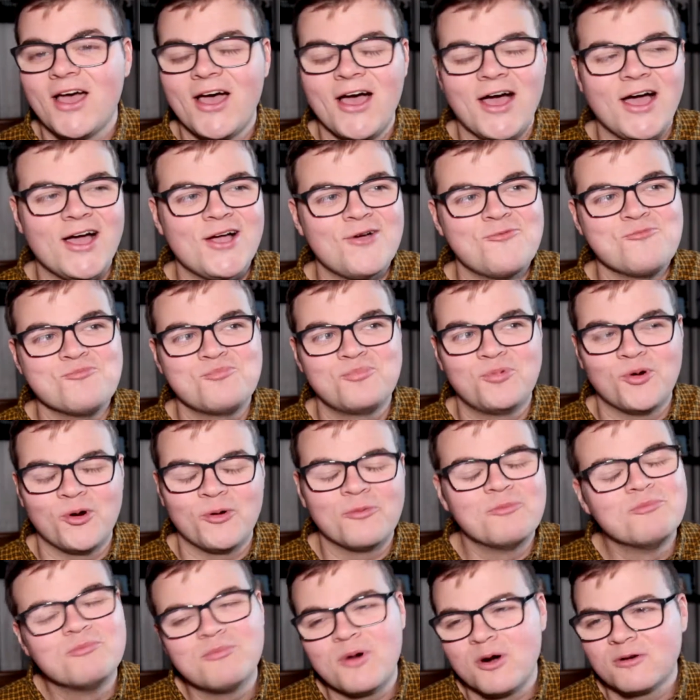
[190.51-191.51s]

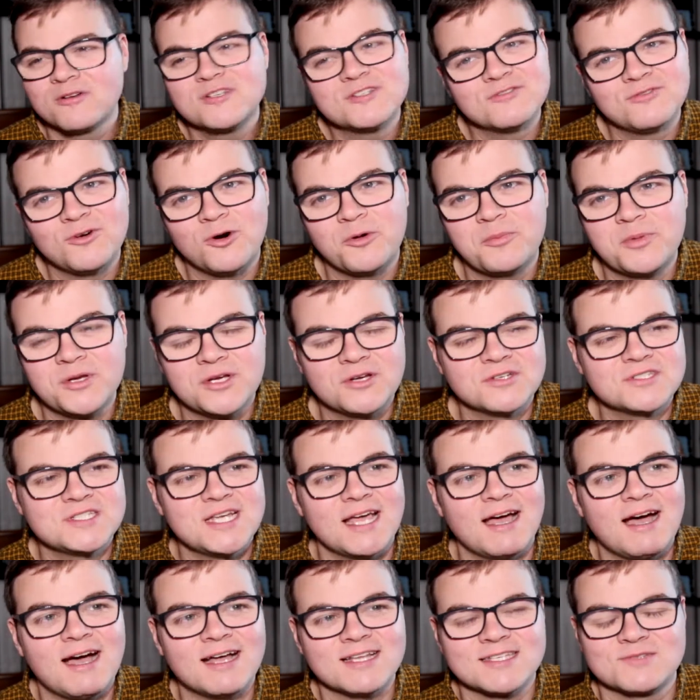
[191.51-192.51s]
but most of all because it
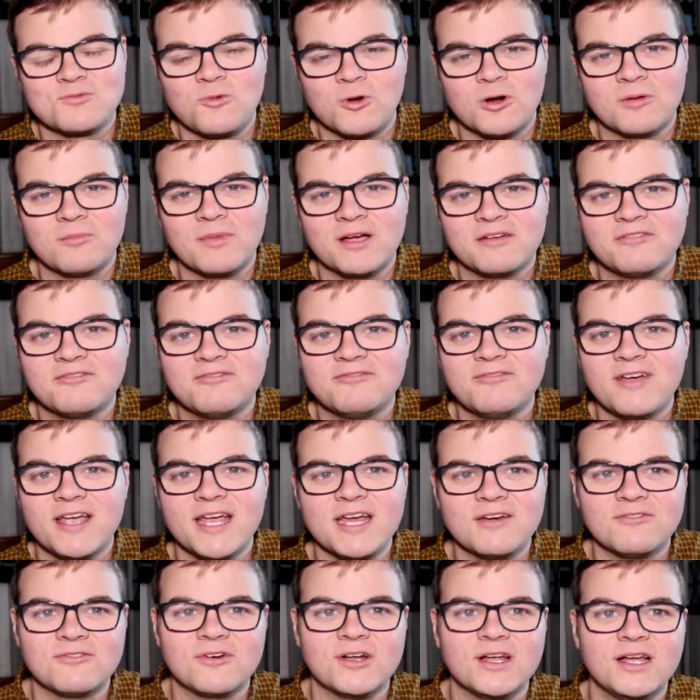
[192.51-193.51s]
has one of my
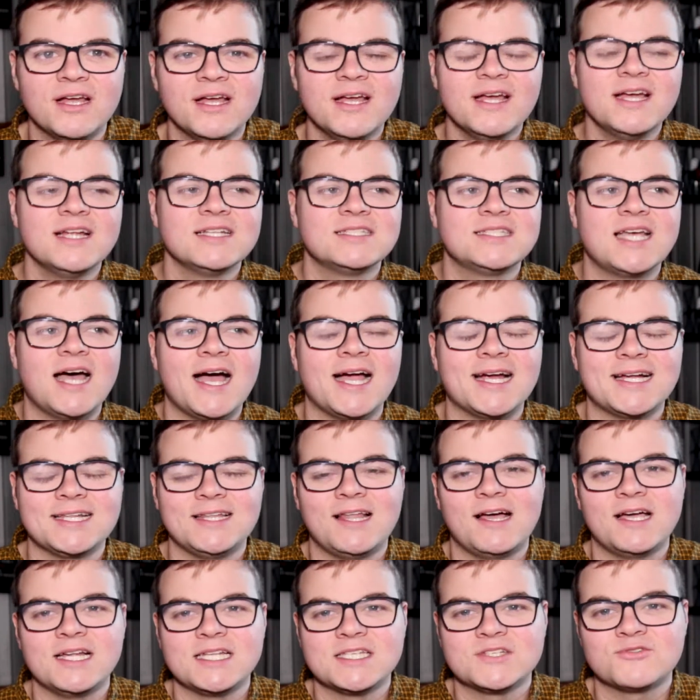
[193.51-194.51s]
favourite
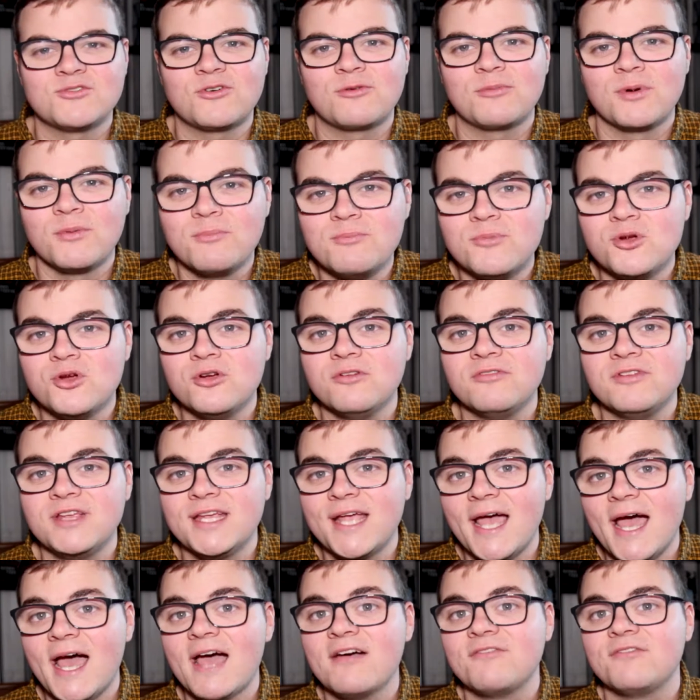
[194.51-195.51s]
taglines from a
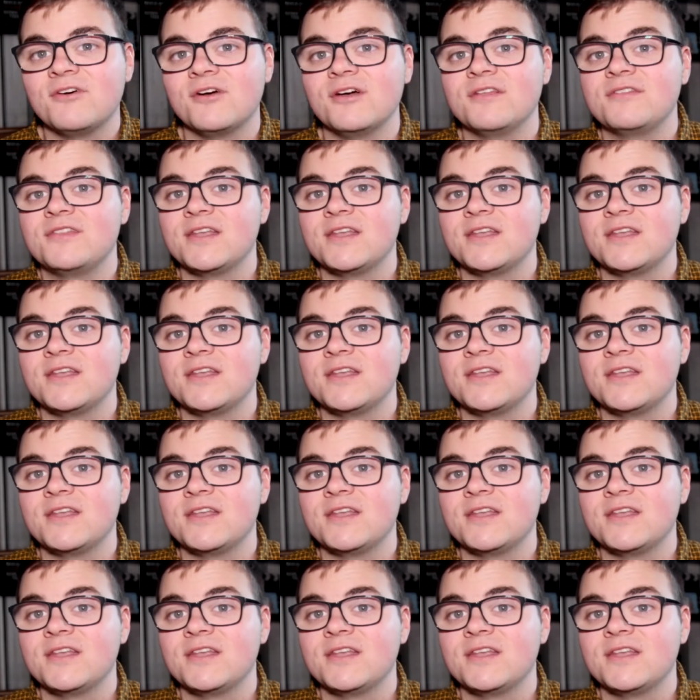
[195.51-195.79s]
movie ever,